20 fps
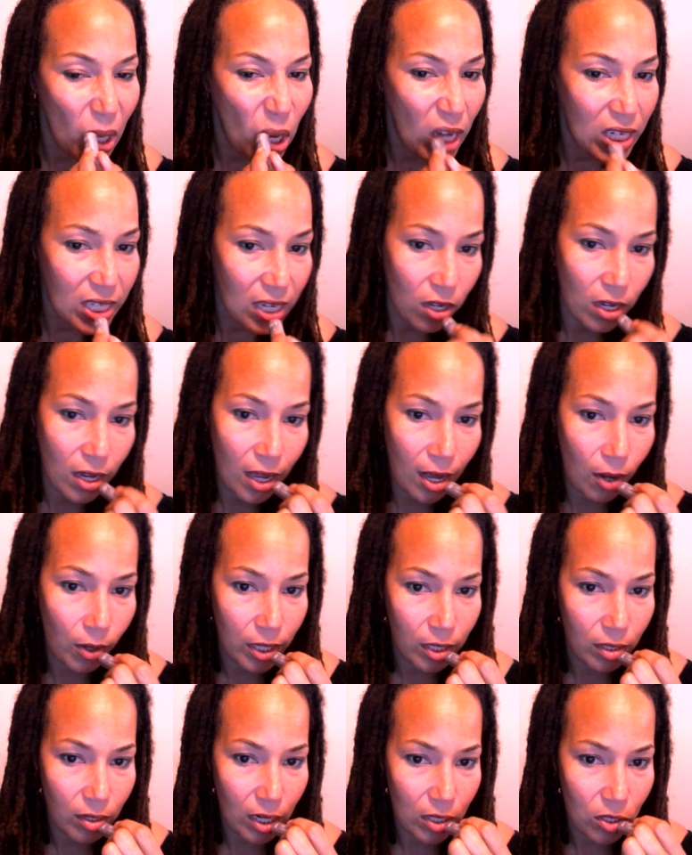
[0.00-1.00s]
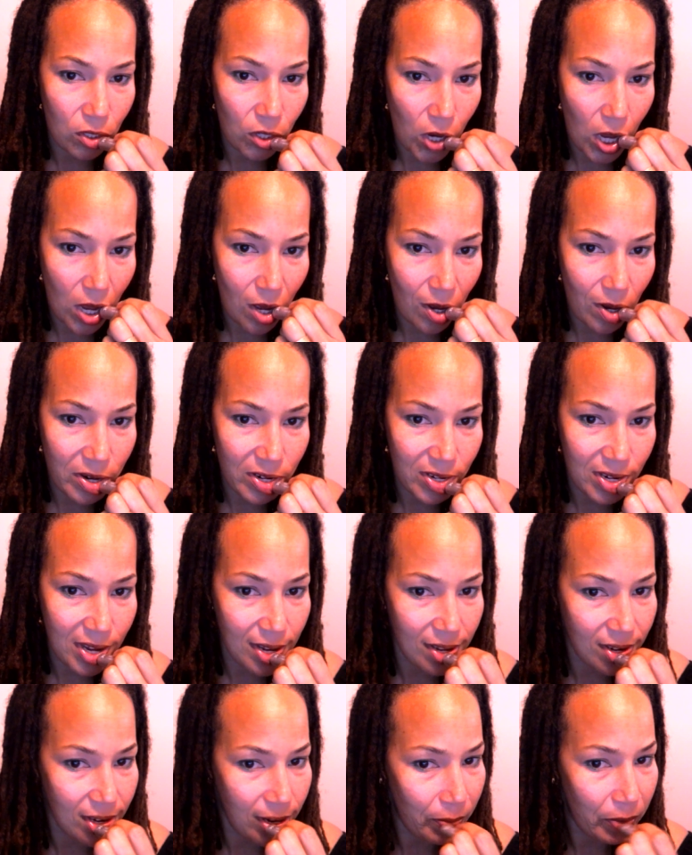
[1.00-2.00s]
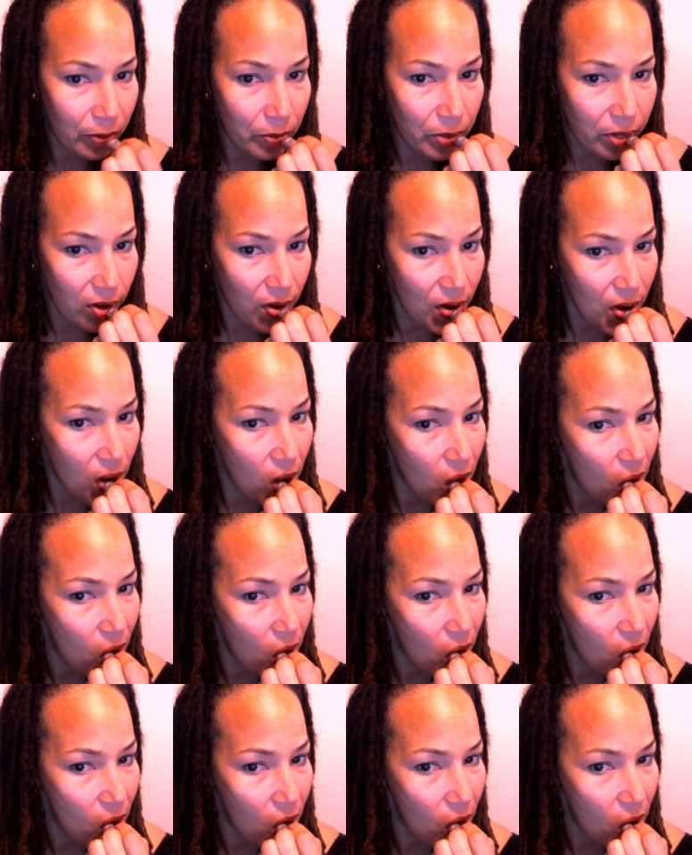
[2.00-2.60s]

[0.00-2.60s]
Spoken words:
tell you how I show you how I doll it up a bit.